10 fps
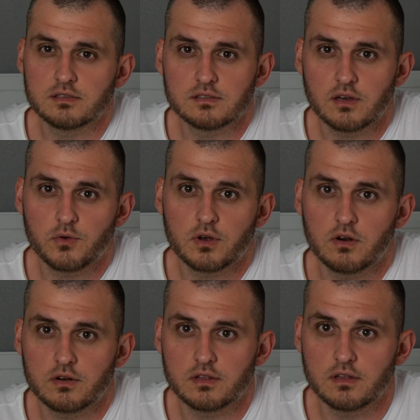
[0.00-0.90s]
since I
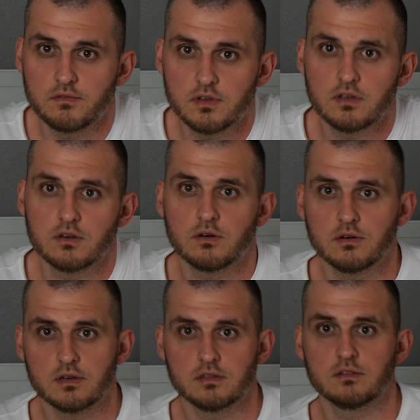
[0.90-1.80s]
recorded a video,
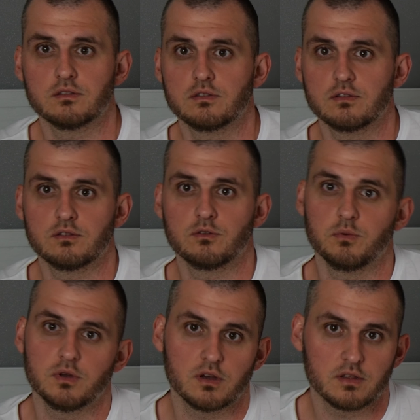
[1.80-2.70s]
and to
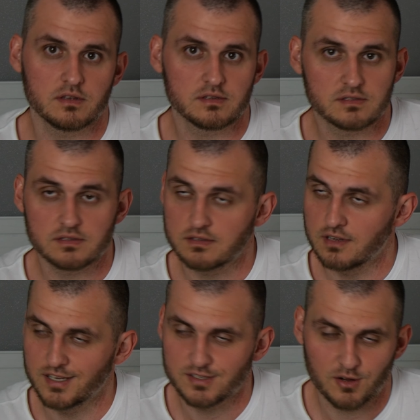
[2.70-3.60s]
be honest,
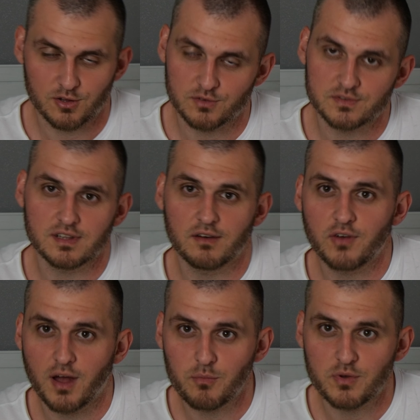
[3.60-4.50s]
there's a lot of stuff
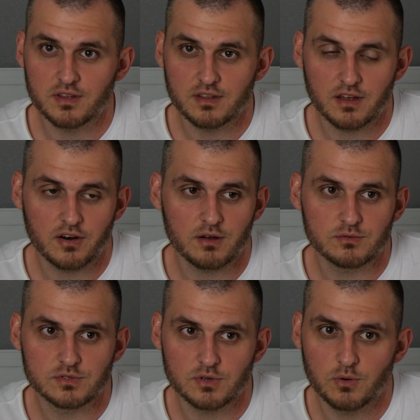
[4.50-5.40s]
happening around,
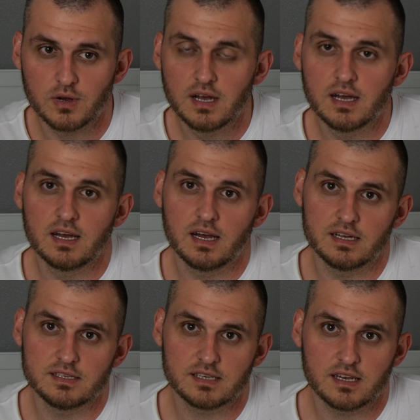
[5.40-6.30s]
so I
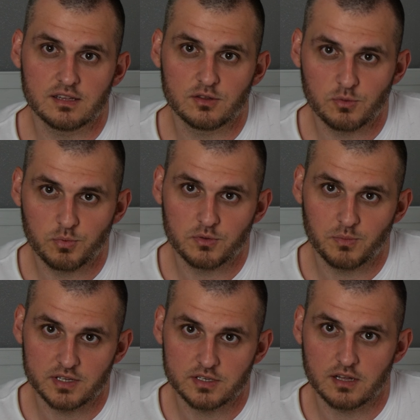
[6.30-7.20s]
decided to put
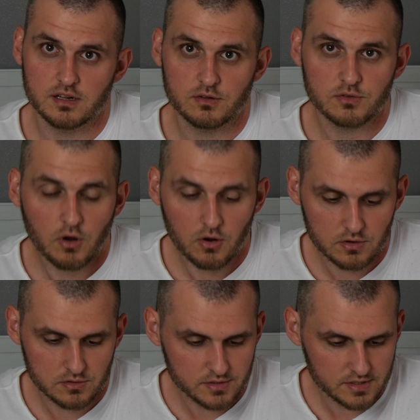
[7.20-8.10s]
my channel on
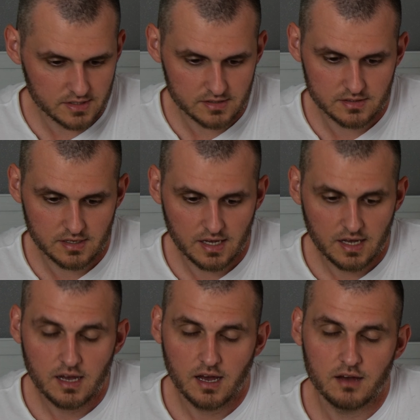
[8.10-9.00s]
hold
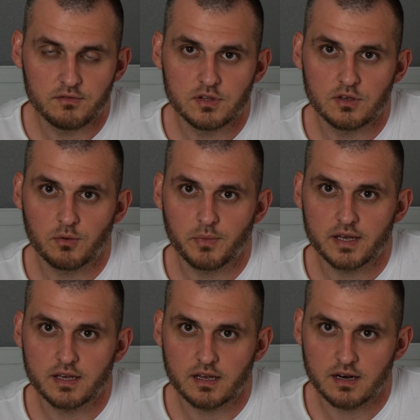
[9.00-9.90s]
and video
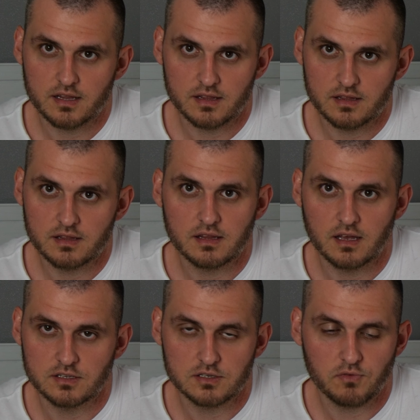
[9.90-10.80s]
making, and
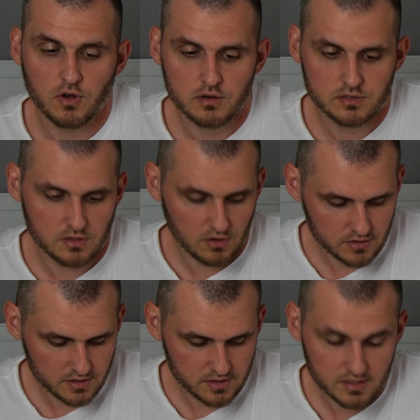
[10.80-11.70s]
I just focused on
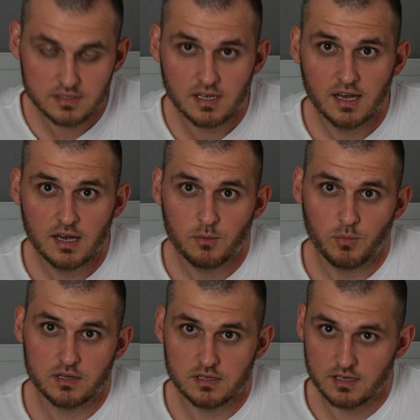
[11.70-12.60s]
other things.
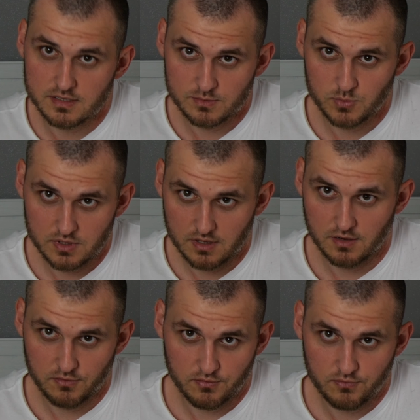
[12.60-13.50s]
But it doesn't mean that I
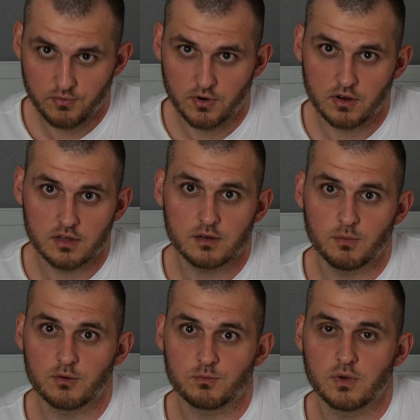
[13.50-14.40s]
forgot
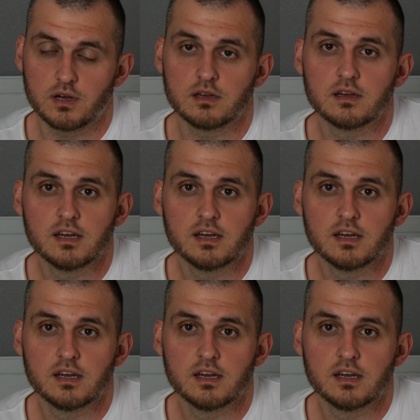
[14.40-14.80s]
about my